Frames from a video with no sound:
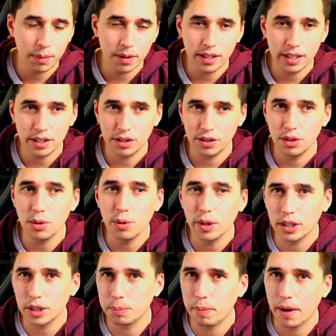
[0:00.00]
and these new
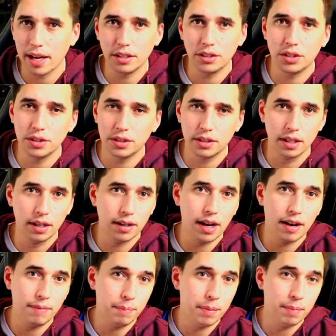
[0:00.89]
expansions
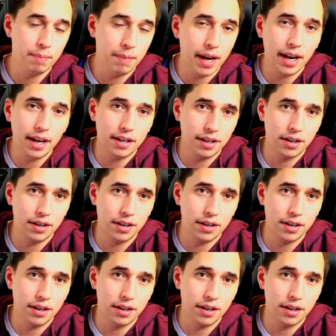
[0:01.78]
that have been made